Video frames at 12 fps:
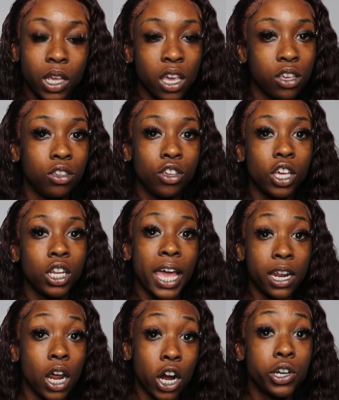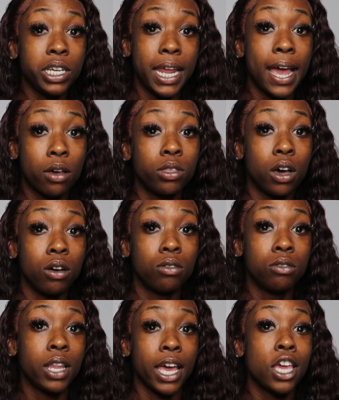And they dirty now
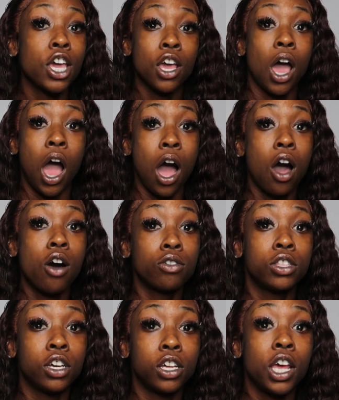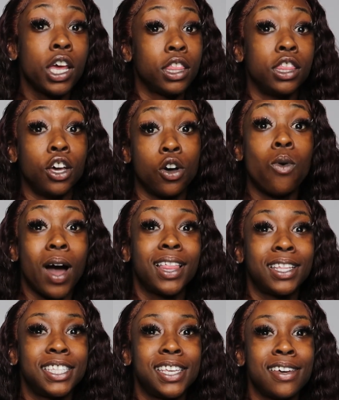though. Like all the the
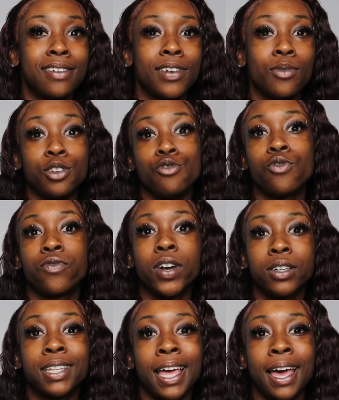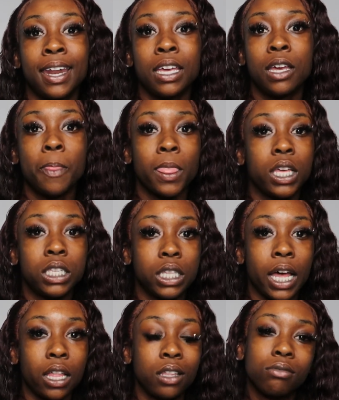quality of it when you first got it is
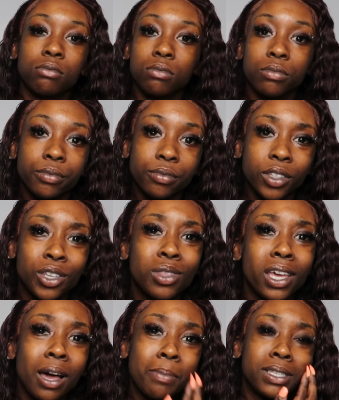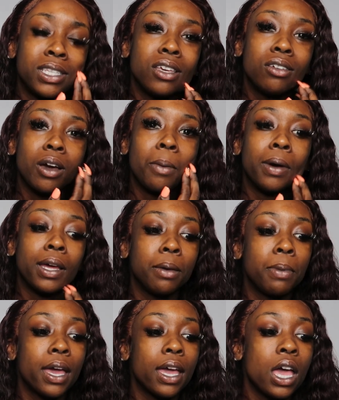not you think I'm gonna send you your
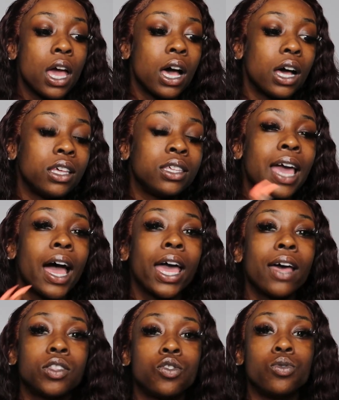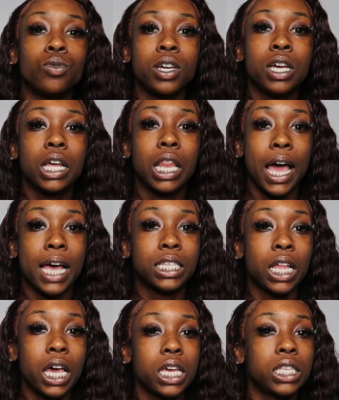money back? Y'all have to realize,
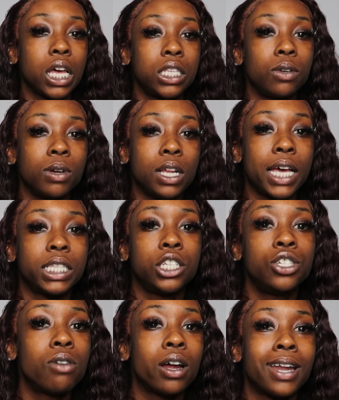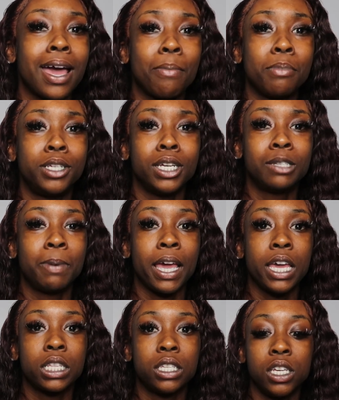clients have to realize that you are not just
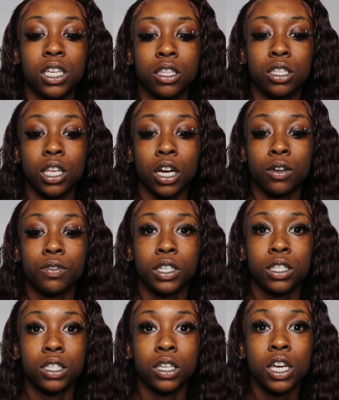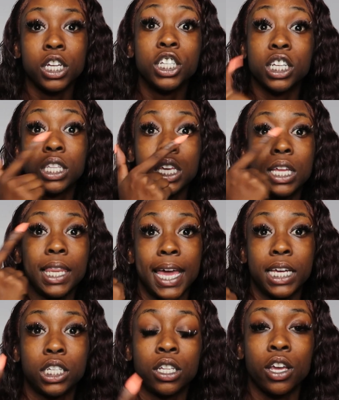paying to get the service just to get
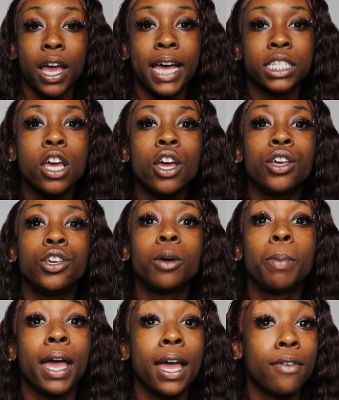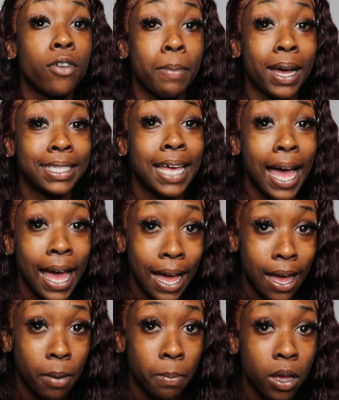lashes on your eyes. You're paying for my
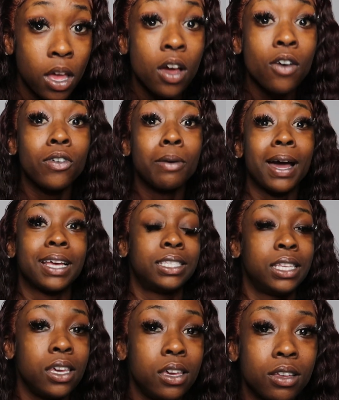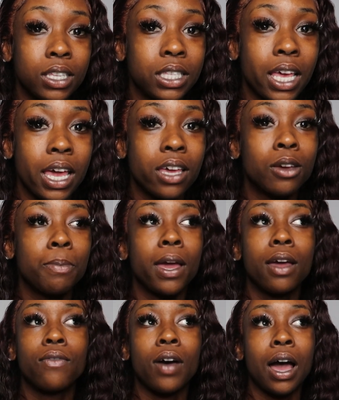time, for my skill set. You're
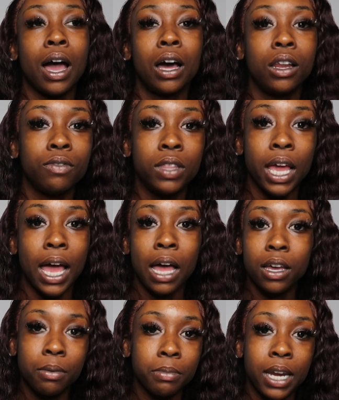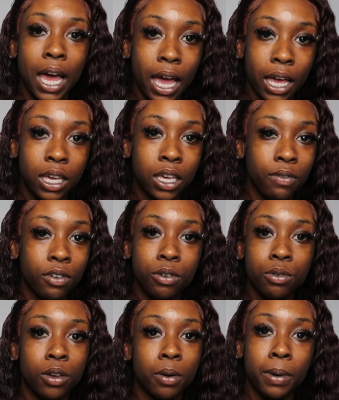paying for all of that. I am not giving
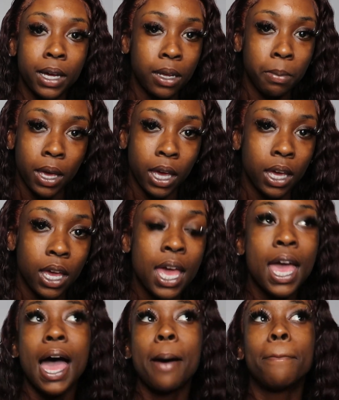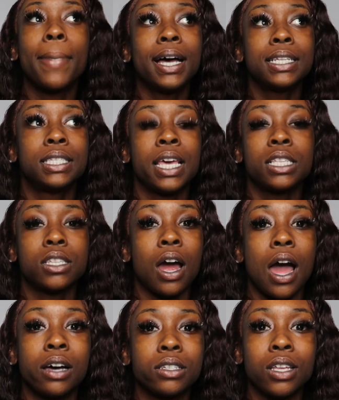you your money back. My sets
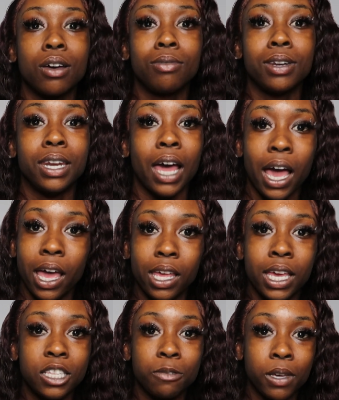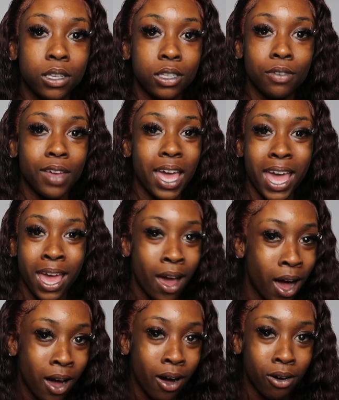are also not expensive
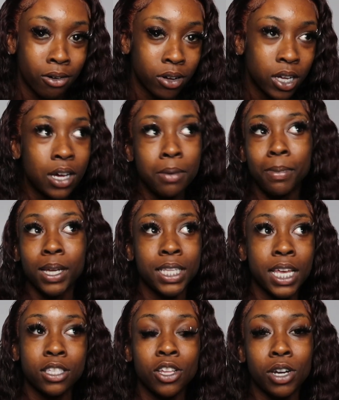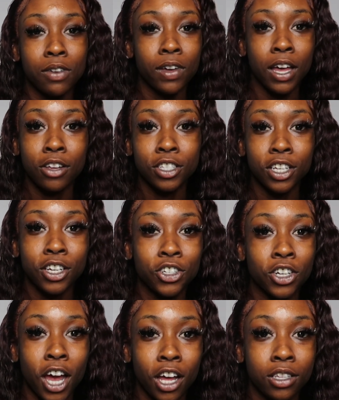at all. My sets don't even cost a
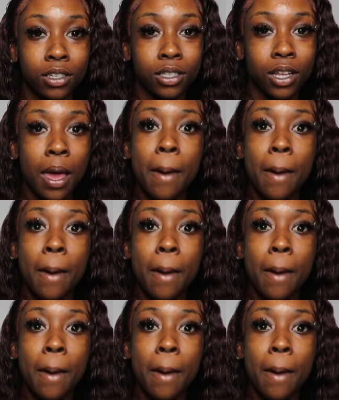$100.